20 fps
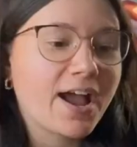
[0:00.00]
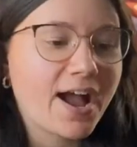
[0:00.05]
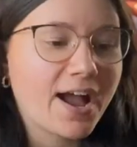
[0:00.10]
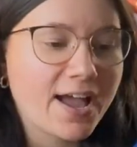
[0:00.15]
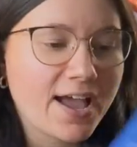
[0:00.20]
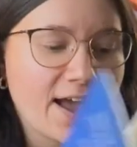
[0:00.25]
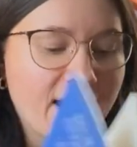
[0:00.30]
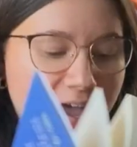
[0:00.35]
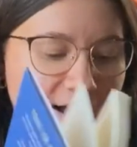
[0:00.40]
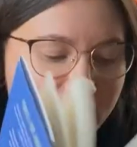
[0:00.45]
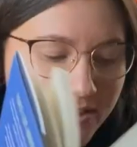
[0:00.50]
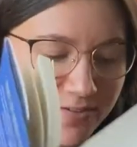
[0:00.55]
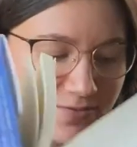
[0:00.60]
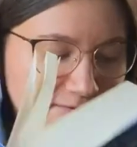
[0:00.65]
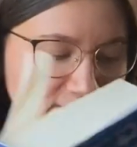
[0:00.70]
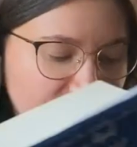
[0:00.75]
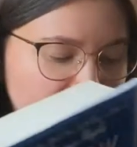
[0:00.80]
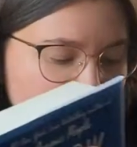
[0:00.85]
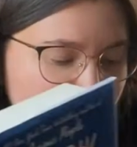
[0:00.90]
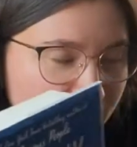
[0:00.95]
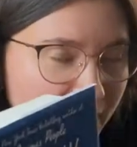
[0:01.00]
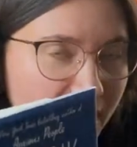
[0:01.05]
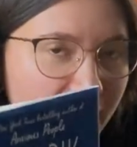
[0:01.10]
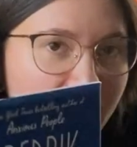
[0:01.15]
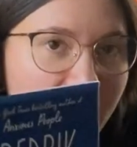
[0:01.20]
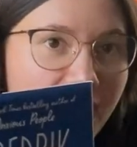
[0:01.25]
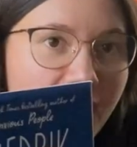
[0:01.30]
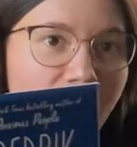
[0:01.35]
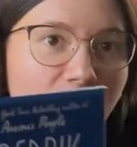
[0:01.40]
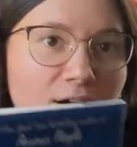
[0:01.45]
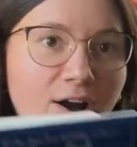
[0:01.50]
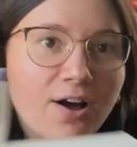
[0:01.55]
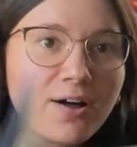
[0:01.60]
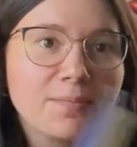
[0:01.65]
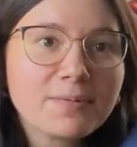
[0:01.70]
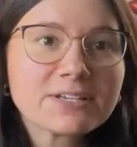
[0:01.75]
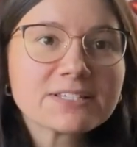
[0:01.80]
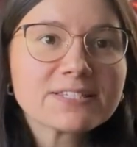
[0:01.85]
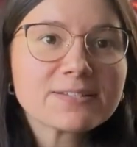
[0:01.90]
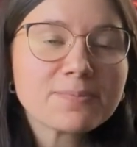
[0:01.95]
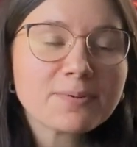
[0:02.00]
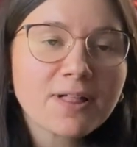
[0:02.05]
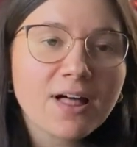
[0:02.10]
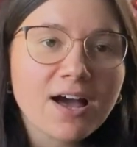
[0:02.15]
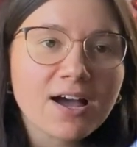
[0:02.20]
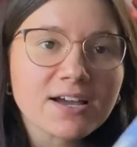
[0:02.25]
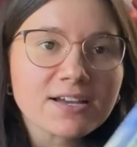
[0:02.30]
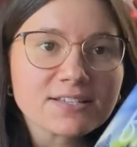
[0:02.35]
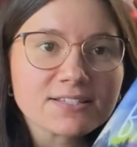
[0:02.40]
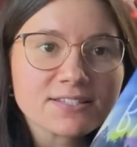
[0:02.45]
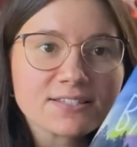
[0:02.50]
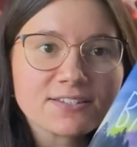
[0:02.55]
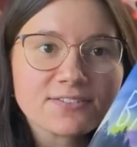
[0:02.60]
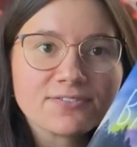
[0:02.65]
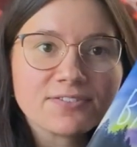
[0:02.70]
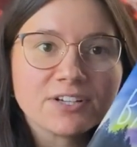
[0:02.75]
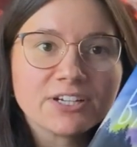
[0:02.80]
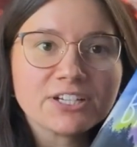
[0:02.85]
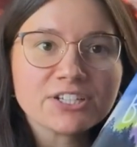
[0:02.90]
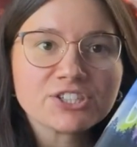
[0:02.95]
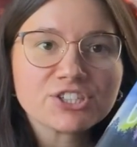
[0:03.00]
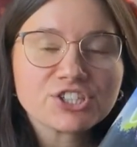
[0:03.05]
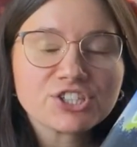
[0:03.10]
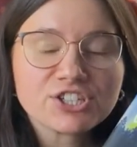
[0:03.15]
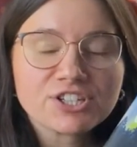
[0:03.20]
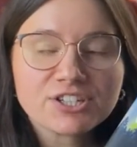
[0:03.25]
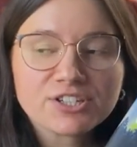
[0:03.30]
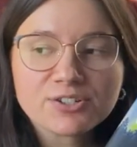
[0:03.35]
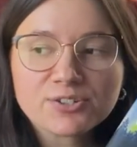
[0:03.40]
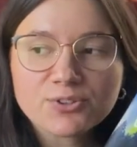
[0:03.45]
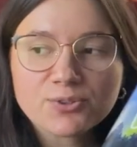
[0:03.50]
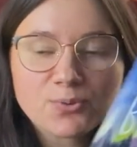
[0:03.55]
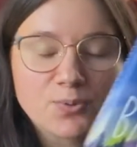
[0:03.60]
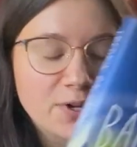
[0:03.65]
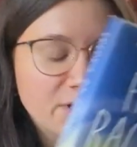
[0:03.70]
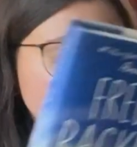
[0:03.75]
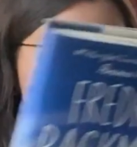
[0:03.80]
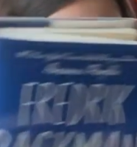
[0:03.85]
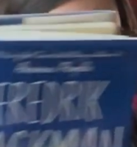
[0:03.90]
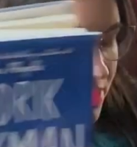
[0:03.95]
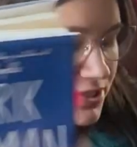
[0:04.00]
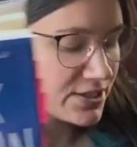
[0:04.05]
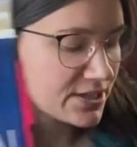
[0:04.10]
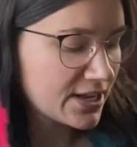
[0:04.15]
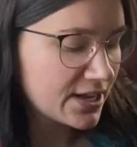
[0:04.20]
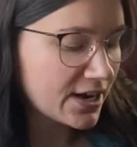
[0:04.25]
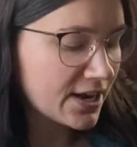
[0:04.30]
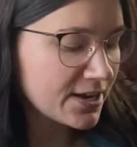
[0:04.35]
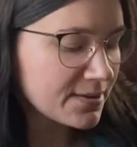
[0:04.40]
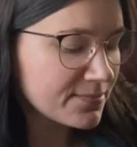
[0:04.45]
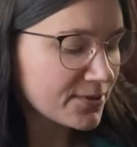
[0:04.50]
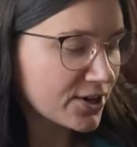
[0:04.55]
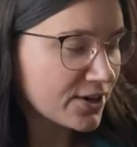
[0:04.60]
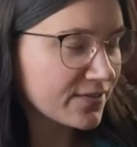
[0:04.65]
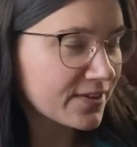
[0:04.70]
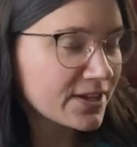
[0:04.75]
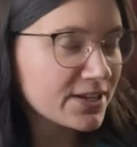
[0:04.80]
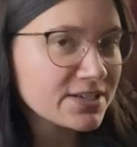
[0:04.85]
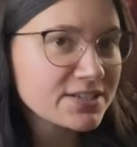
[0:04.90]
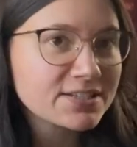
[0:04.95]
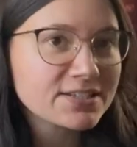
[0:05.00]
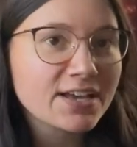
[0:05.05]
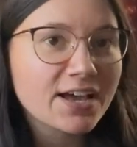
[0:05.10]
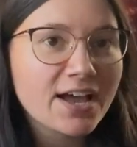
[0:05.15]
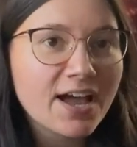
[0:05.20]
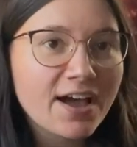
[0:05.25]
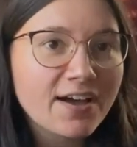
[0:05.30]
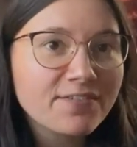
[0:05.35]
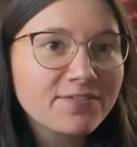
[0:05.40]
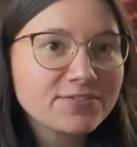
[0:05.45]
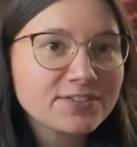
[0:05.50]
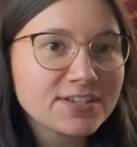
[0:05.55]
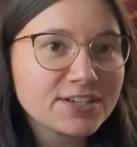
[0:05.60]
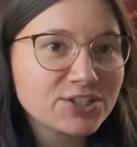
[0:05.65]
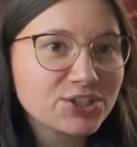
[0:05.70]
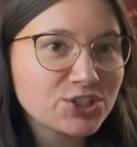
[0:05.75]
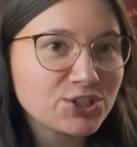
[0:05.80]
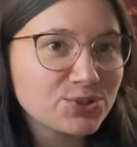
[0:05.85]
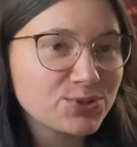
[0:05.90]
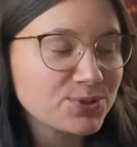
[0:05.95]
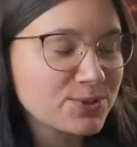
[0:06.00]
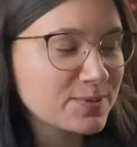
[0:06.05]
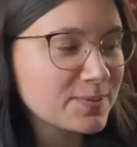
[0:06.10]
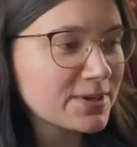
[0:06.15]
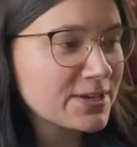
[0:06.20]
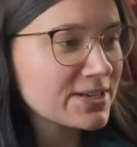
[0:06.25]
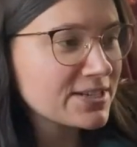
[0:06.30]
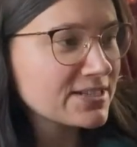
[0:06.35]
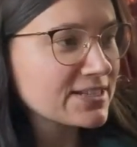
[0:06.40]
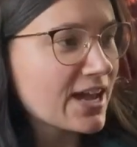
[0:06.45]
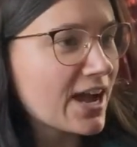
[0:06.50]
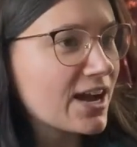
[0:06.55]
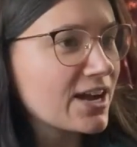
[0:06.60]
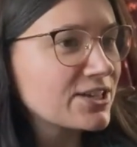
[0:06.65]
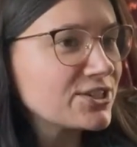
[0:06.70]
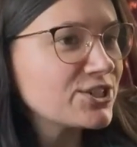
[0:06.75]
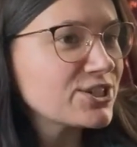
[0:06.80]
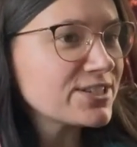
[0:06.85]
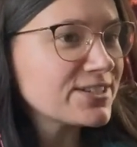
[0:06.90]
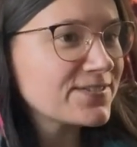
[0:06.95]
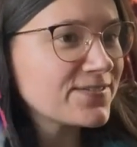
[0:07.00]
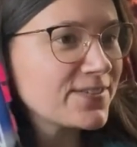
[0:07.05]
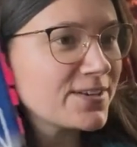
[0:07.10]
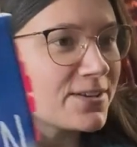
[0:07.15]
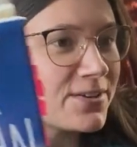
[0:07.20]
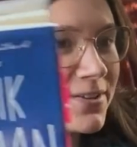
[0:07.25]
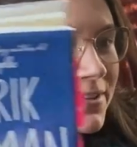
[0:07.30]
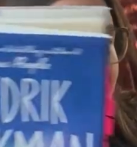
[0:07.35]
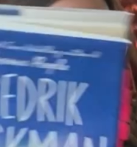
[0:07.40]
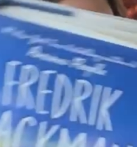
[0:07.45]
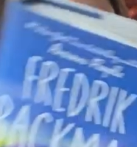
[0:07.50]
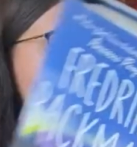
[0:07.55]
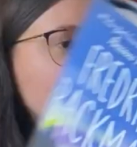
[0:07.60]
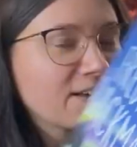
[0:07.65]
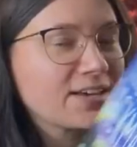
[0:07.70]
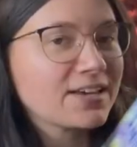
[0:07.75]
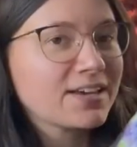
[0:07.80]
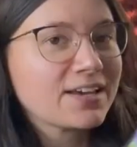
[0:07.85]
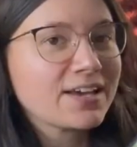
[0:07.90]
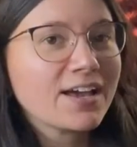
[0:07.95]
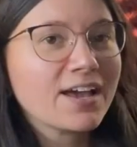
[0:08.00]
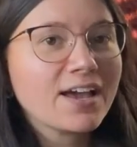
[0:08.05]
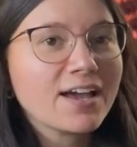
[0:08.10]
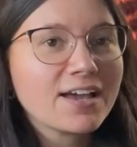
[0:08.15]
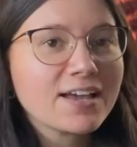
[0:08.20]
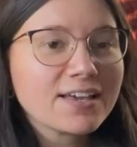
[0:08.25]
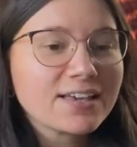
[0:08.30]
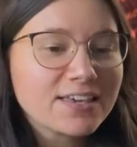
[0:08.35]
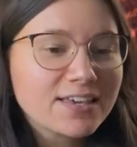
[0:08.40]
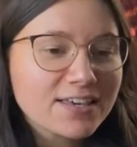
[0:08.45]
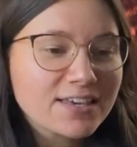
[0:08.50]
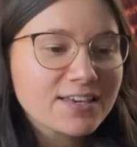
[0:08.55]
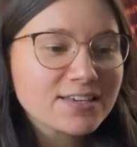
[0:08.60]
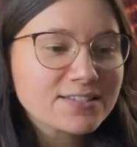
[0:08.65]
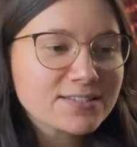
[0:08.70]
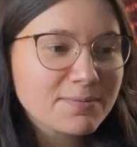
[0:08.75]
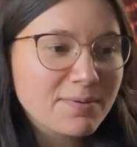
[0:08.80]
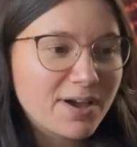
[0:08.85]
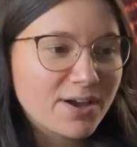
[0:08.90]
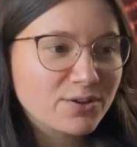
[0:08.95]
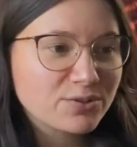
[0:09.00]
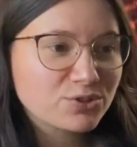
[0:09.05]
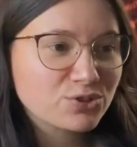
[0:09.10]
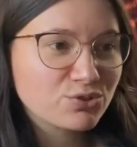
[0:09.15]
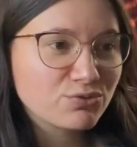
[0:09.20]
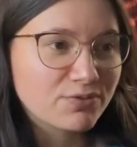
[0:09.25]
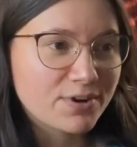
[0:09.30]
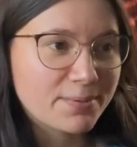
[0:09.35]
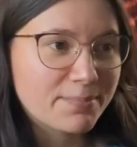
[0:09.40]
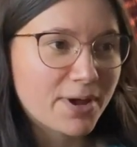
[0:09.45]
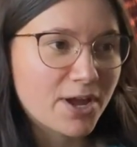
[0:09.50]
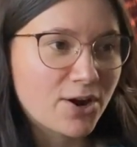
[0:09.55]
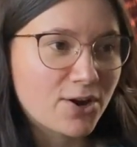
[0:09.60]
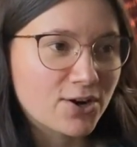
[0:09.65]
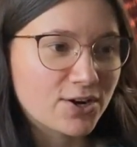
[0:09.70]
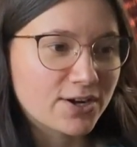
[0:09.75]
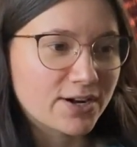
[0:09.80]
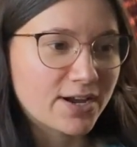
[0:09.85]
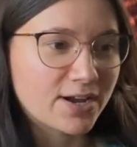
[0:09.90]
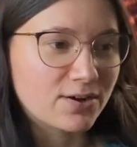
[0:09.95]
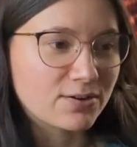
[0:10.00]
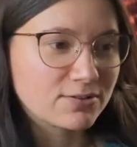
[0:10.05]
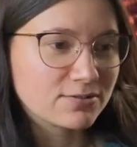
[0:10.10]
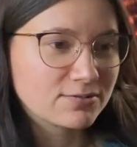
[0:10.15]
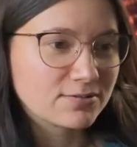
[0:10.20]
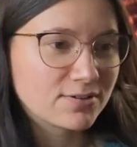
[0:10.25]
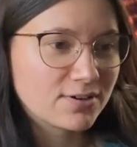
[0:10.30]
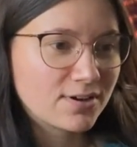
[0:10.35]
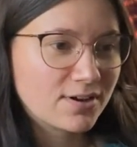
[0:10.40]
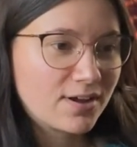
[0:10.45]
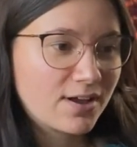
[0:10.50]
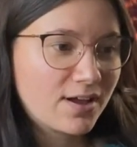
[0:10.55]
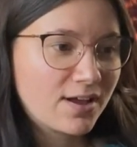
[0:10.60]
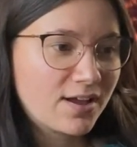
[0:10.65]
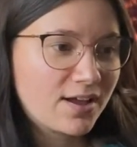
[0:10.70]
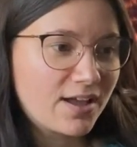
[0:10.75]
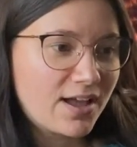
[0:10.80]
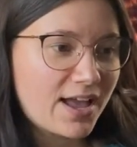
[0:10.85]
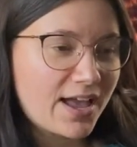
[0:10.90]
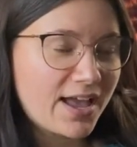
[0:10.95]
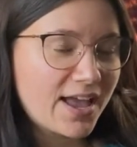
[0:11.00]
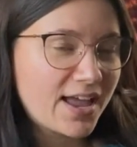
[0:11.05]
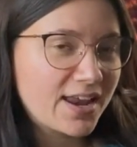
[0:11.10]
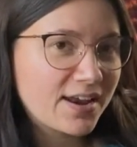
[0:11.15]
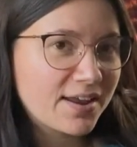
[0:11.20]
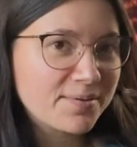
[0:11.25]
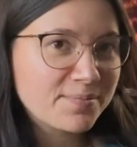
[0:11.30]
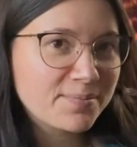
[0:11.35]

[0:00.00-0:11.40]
I have all my supplies to finish the winners, and I'm nervous. I have tissues because I just feel like he is about to rip my heart out, and I'm